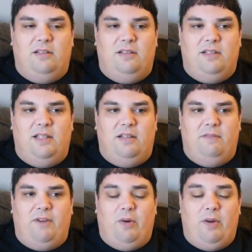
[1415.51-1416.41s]
in a
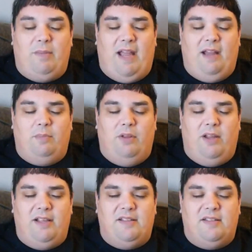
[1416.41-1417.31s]
very bad
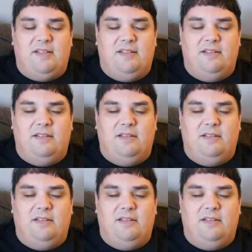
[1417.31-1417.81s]
place